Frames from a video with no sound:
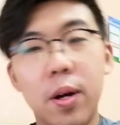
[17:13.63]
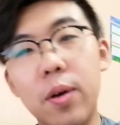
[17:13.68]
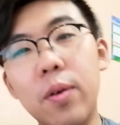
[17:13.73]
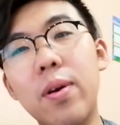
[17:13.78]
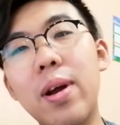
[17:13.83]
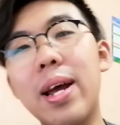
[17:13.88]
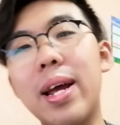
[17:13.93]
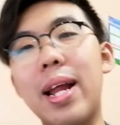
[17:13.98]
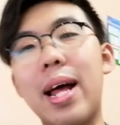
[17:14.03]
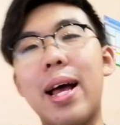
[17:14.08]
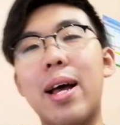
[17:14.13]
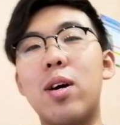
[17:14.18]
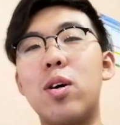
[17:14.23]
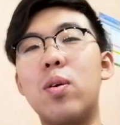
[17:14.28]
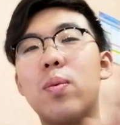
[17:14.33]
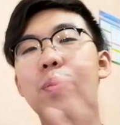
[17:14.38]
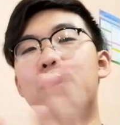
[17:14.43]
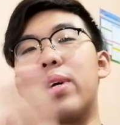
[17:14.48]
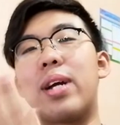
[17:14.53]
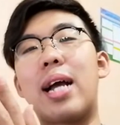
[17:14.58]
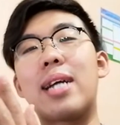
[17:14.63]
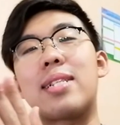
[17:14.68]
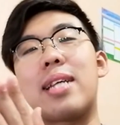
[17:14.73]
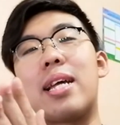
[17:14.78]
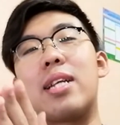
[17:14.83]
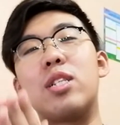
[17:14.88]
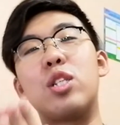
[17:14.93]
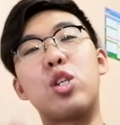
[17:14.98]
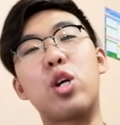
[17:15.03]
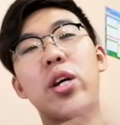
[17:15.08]
Alright, I hope you guys
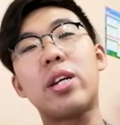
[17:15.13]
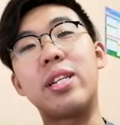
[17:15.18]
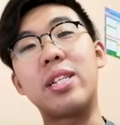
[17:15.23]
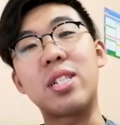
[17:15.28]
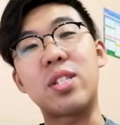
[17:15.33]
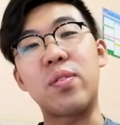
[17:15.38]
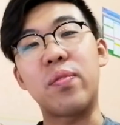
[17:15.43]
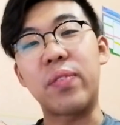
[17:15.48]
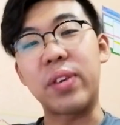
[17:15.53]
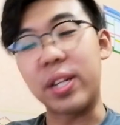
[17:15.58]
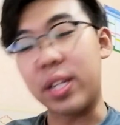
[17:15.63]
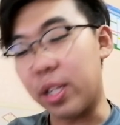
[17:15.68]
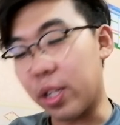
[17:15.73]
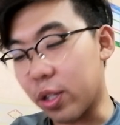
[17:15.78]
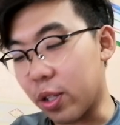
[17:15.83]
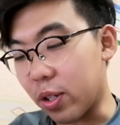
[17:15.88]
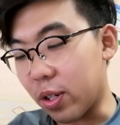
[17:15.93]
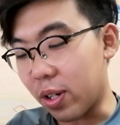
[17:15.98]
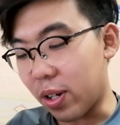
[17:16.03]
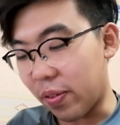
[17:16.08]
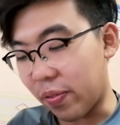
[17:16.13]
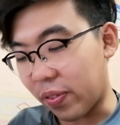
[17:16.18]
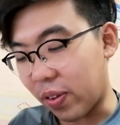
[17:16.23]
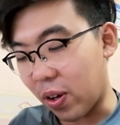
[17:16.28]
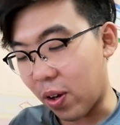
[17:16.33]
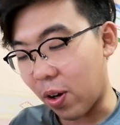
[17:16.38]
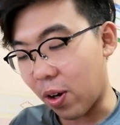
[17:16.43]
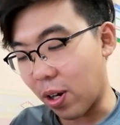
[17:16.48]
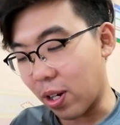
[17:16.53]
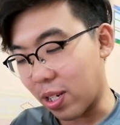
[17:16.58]
enjoyed this video. Of
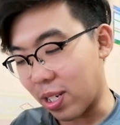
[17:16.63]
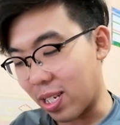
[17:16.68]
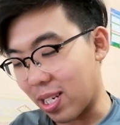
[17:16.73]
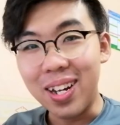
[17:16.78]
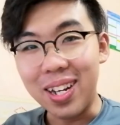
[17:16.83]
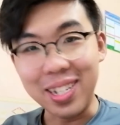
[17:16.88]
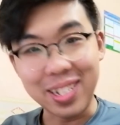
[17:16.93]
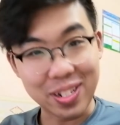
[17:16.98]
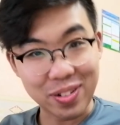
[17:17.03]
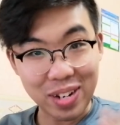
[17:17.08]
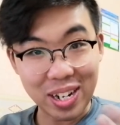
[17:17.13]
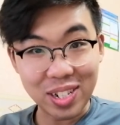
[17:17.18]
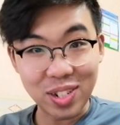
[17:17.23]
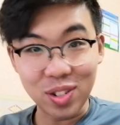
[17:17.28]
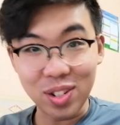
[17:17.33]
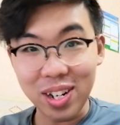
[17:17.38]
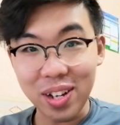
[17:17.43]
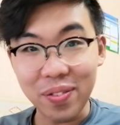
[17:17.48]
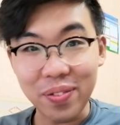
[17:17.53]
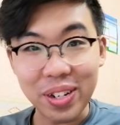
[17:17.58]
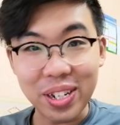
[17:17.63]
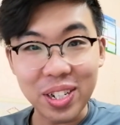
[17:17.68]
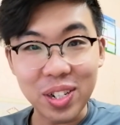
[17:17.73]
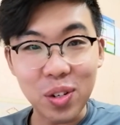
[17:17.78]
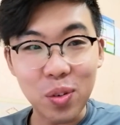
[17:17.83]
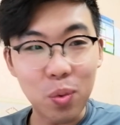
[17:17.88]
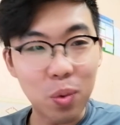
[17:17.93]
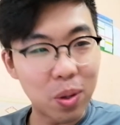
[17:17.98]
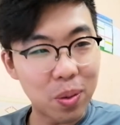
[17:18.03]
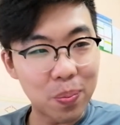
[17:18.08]
course, a tarantula video
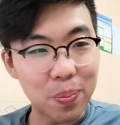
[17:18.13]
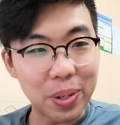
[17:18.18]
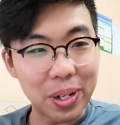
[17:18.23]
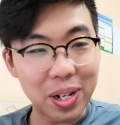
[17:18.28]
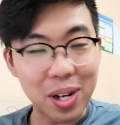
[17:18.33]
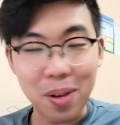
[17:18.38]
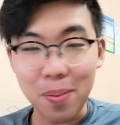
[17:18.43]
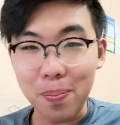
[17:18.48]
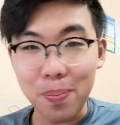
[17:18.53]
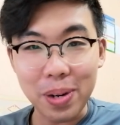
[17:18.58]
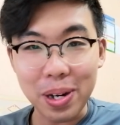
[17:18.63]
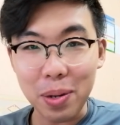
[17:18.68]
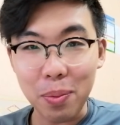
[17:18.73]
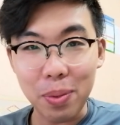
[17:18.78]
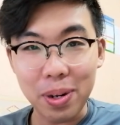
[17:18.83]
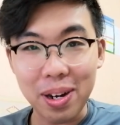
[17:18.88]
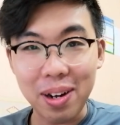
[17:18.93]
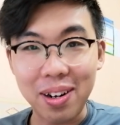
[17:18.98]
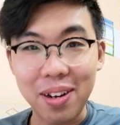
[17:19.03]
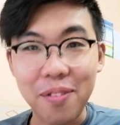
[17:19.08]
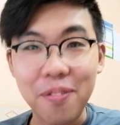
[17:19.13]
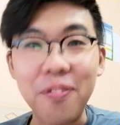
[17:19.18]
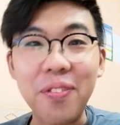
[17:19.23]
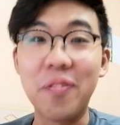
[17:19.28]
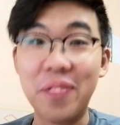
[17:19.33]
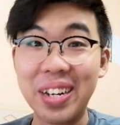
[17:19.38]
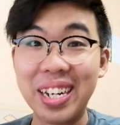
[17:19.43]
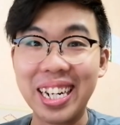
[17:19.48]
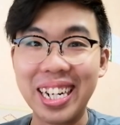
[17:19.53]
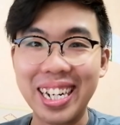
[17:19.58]
won't be complete without a
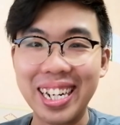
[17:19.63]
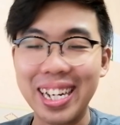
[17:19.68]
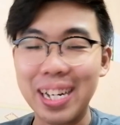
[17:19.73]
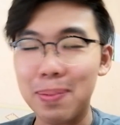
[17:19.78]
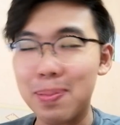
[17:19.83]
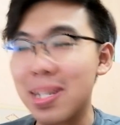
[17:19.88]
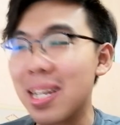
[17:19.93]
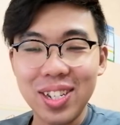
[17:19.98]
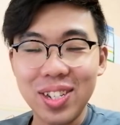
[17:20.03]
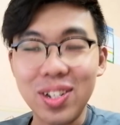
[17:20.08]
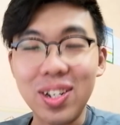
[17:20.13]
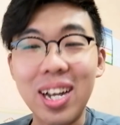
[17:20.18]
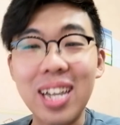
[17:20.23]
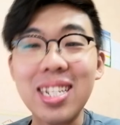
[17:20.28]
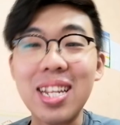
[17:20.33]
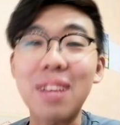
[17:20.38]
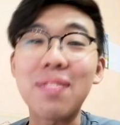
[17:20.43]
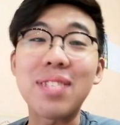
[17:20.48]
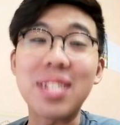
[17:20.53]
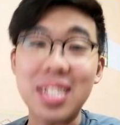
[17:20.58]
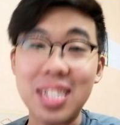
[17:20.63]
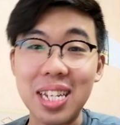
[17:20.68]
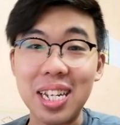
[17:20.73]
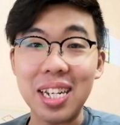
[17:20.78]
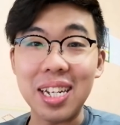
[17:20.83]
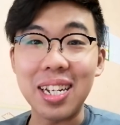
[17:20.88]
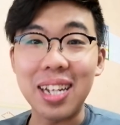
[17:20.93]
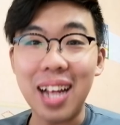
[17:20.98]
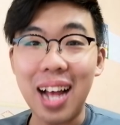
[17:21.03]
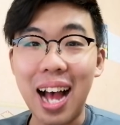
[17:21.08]
feeding clips. You guys have
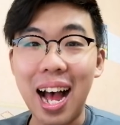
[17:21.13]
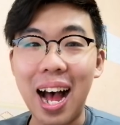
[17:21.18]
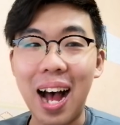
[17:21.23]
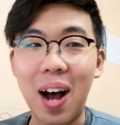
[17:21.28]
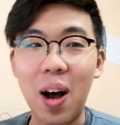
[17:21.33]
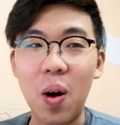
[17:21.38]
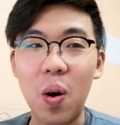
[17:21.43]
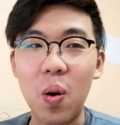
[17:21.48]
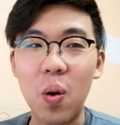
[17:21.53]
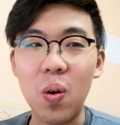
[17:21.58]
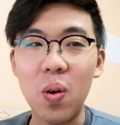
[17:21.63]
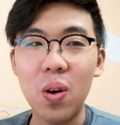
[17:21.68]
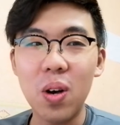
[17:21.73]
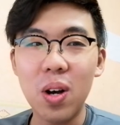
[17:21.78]
seen how